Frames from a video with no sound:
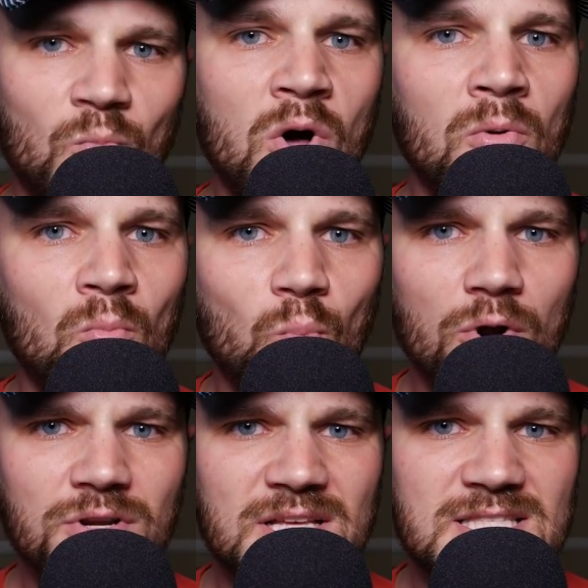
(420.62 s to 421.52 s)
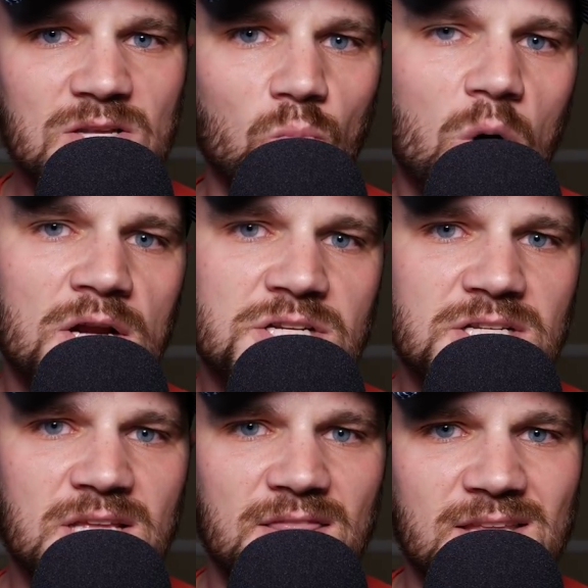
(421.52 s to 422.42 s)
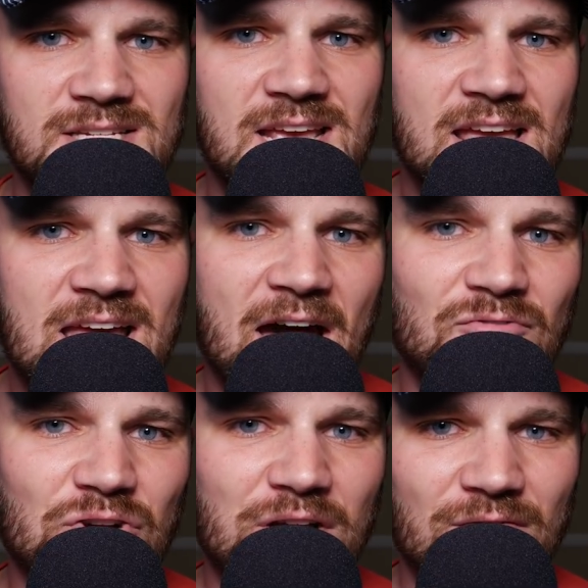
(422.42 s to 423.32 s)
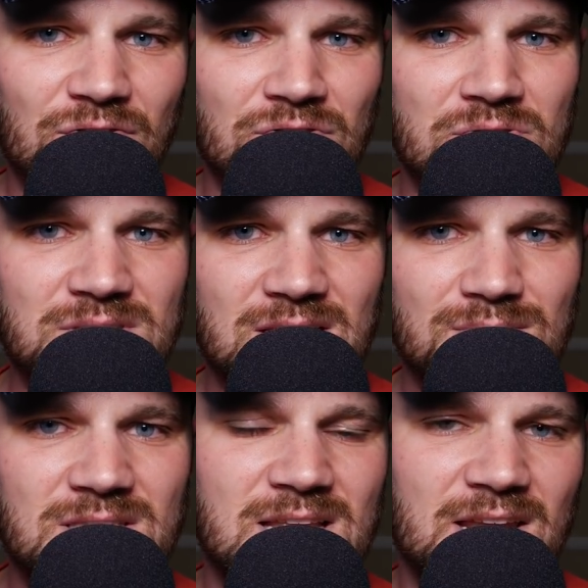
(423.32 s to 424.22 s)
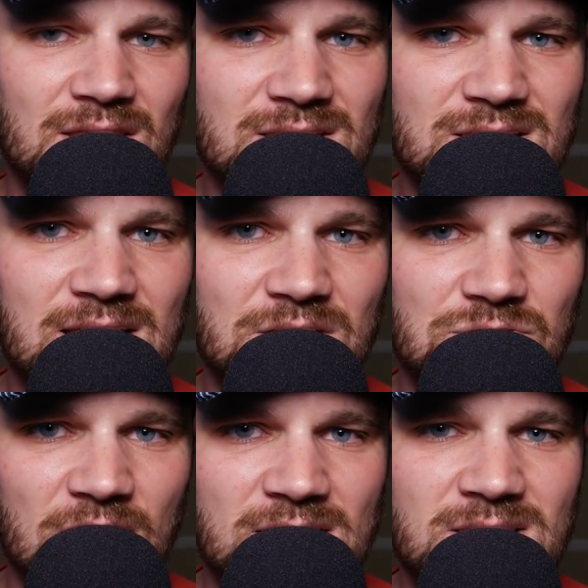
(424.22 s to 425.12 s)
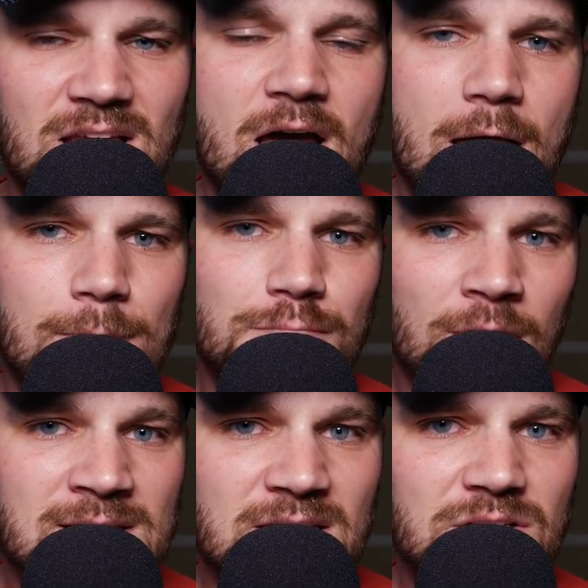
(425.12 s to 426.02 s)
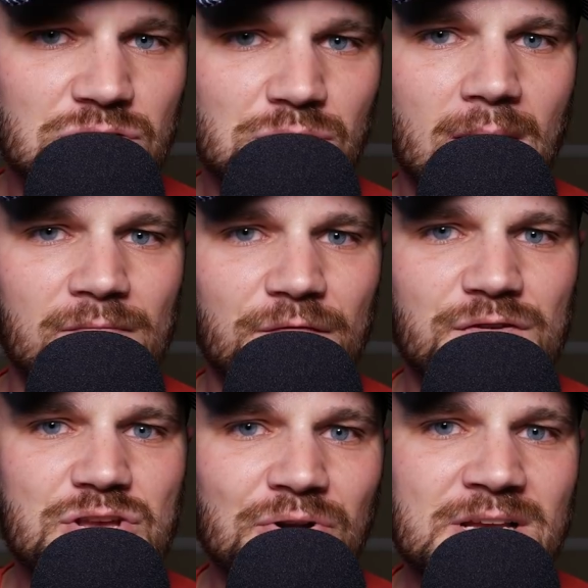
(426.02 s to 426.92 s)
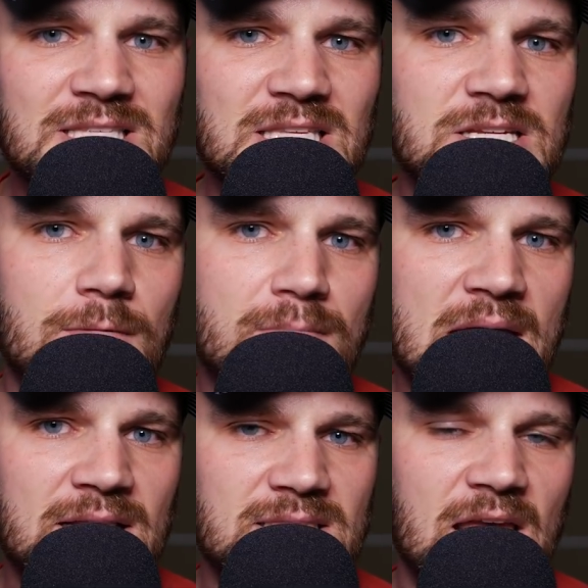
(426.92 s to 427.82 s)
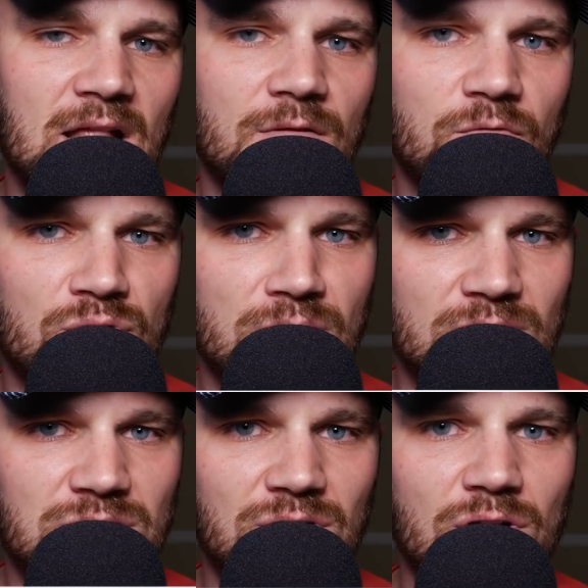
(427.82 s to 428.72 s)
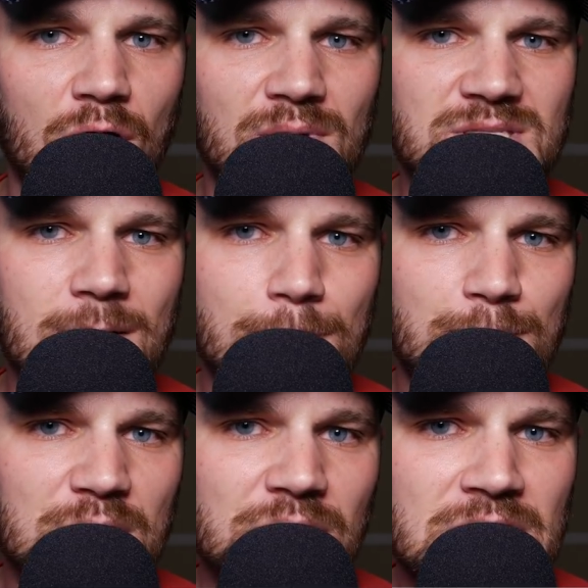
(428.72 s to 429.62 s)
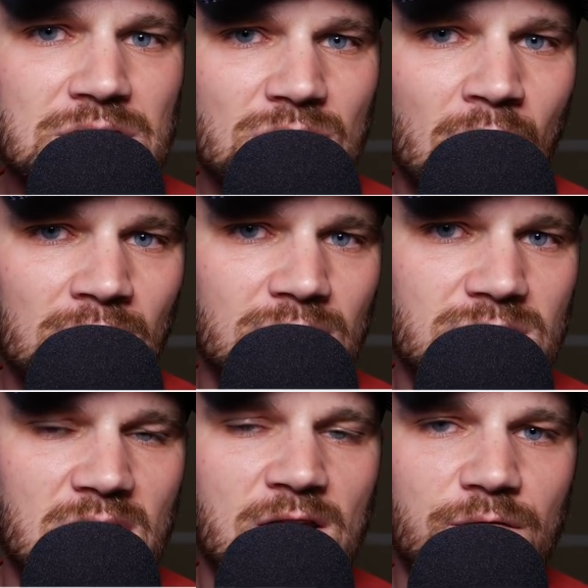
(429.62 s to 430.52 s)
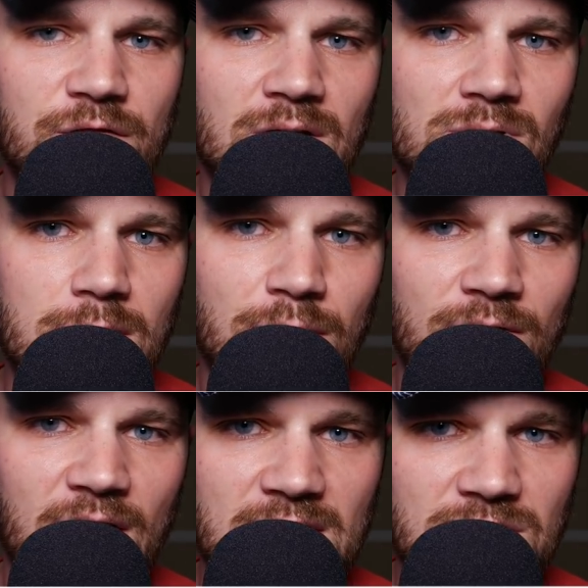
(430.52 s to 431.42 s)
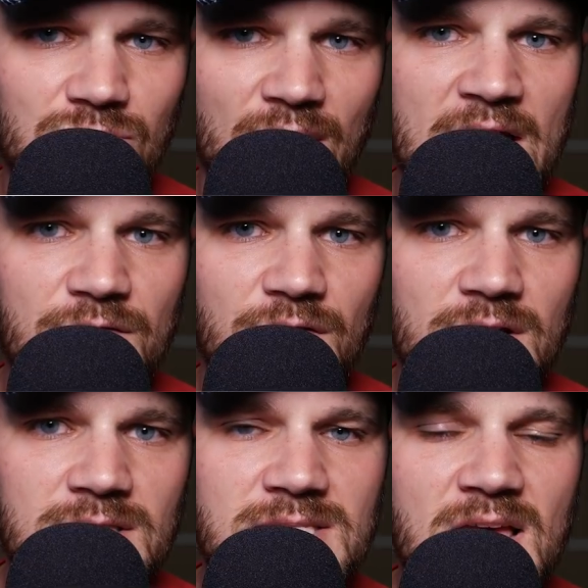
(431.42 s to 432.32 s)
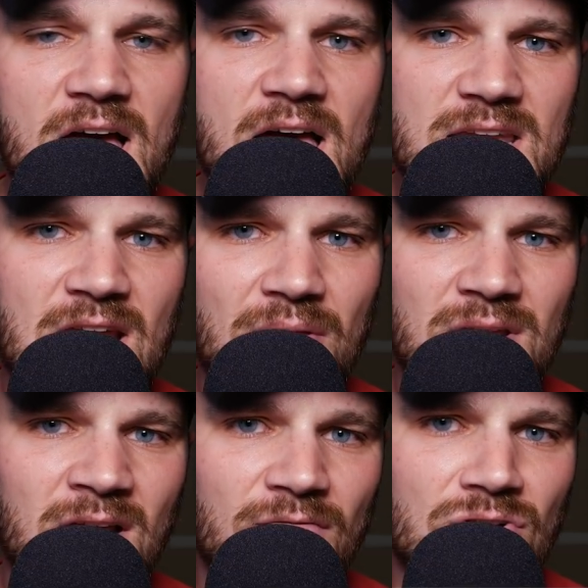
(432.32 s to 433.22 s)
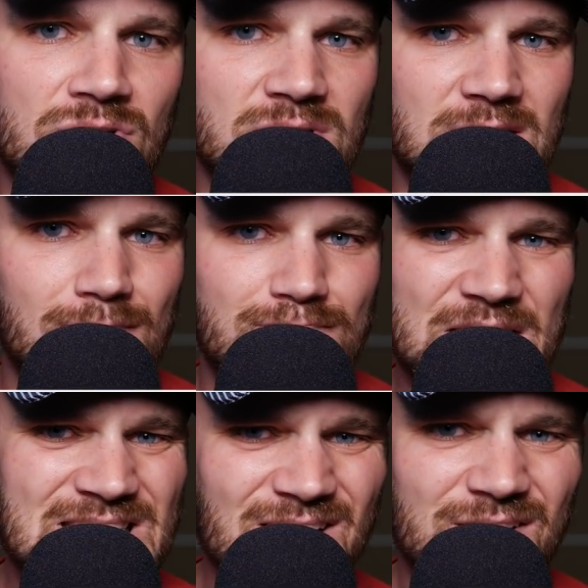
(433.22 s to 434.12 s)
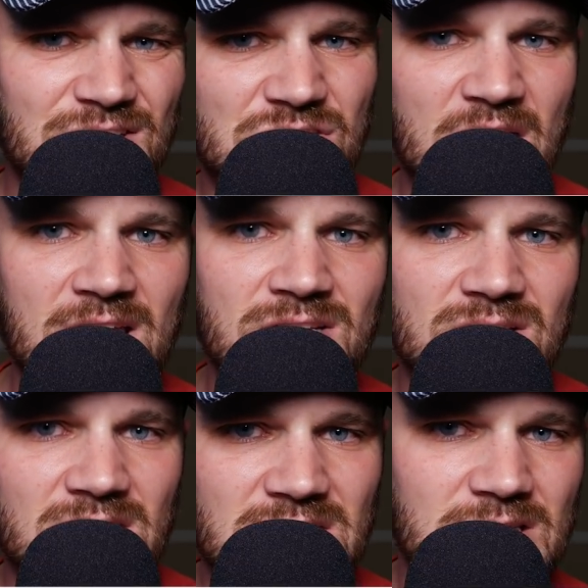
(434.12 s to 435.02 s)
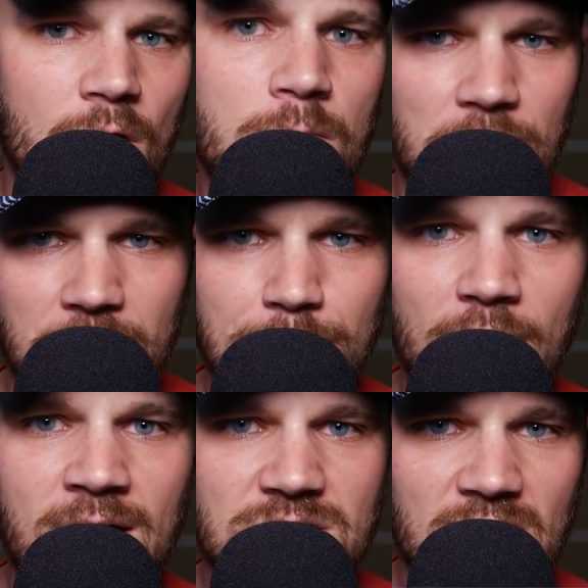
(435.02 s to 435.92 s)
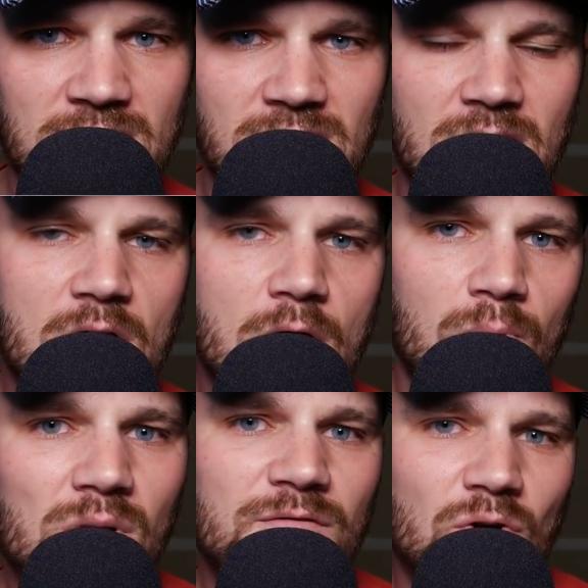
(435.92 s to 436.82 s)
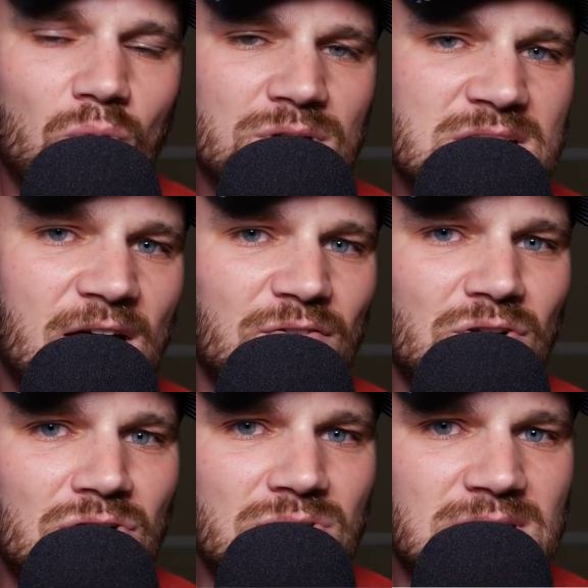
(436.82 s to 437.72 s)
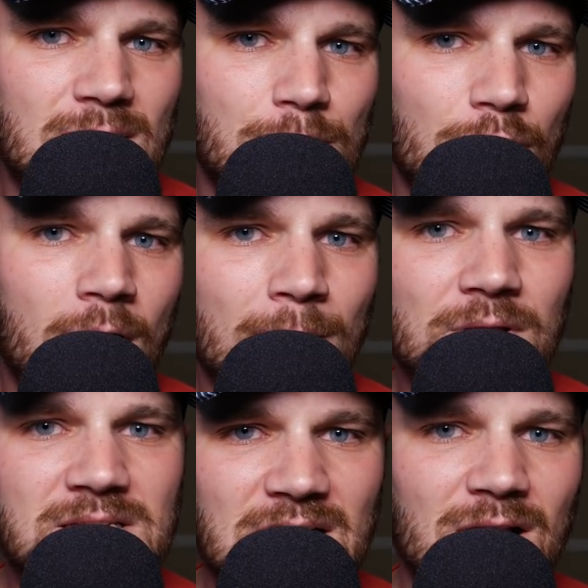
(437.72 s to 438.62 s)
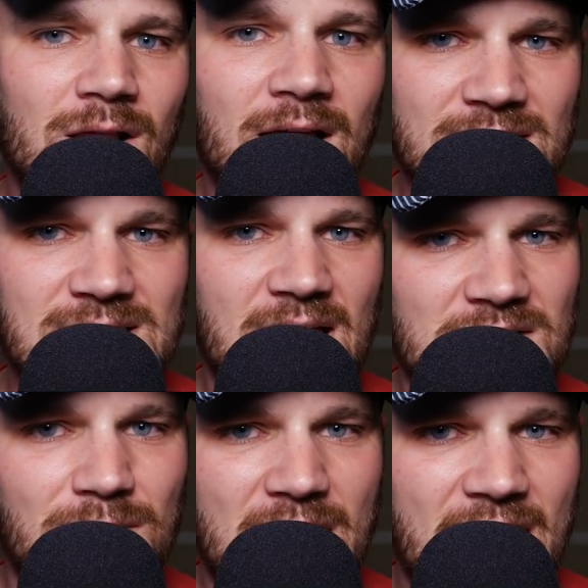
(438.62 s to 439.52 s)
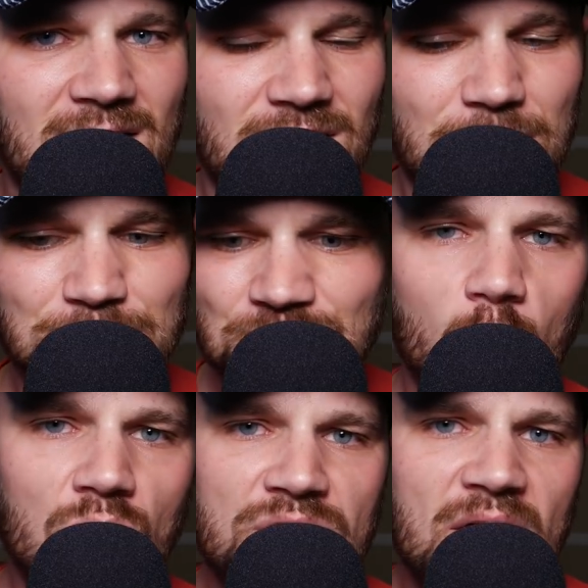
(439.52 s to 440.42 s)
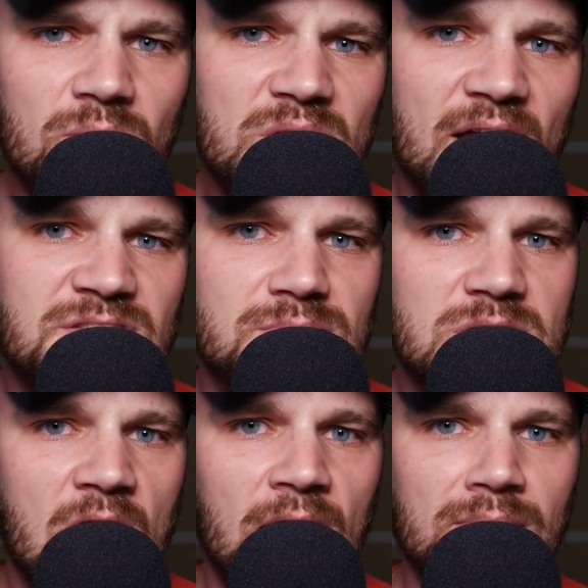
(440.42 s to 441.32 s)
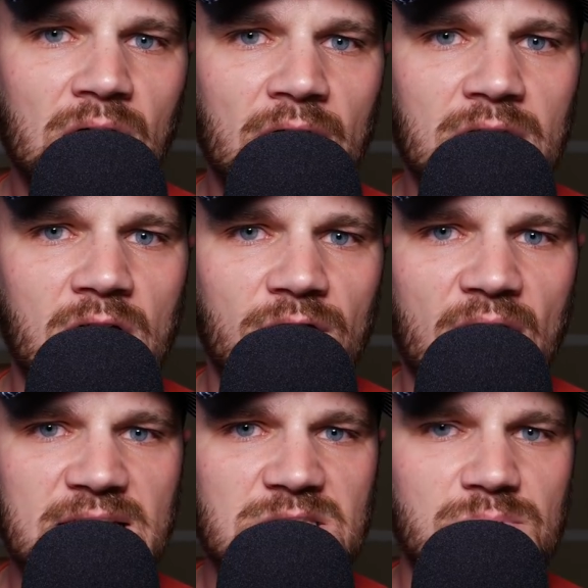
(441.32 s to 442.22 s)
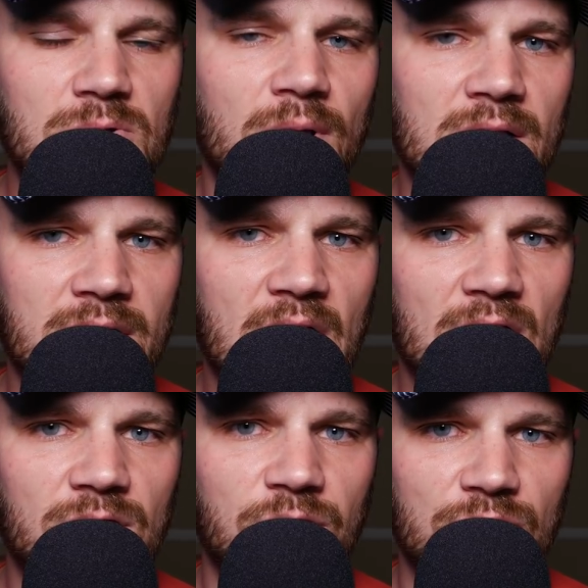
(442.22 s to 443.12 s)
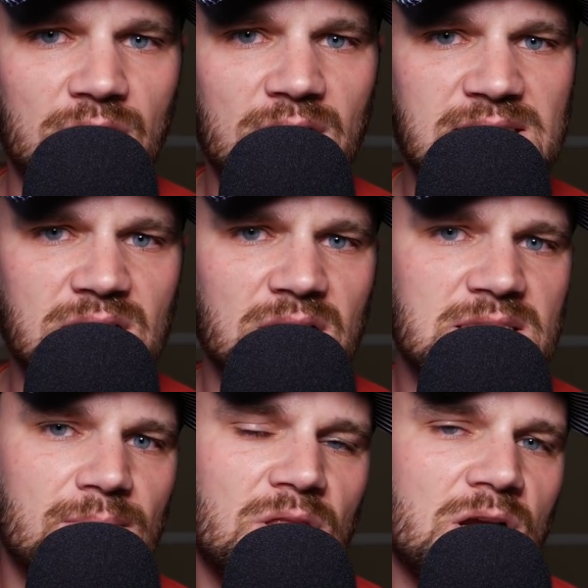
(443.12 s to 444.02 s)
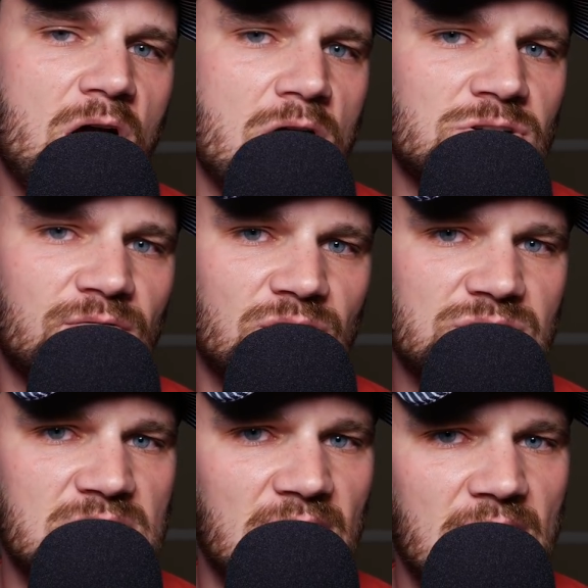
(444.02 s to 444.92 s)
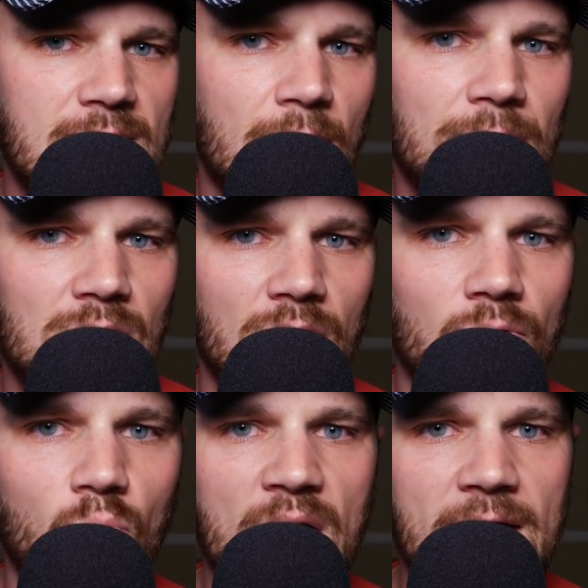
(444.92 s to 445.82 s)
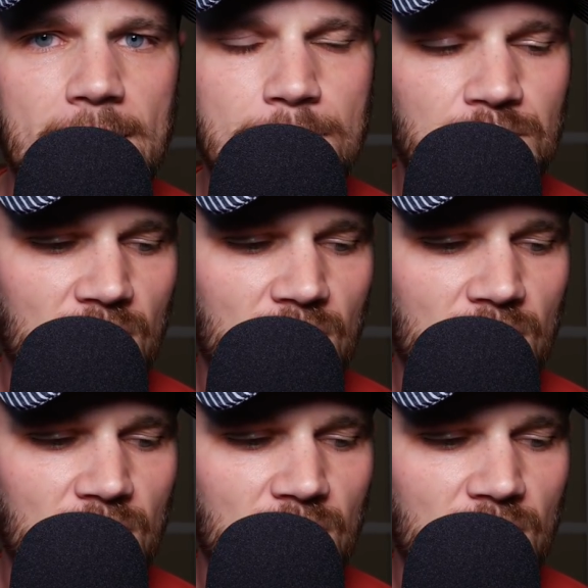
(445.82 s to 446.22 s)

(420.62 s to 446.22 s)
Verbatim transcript: Well, word gets to Washington the day after Governor Newsom's State of the State address, and President Trump furiously demands California return almost a billion dollars in federally provided grant funds, now that Governor Newsom basically changed the scope of the project. Well, of course, Governor Newsom promptly declines that demand. Well, now that we have some timeline of high-speed rail in California, let's look at some of the controversy that came up along the way.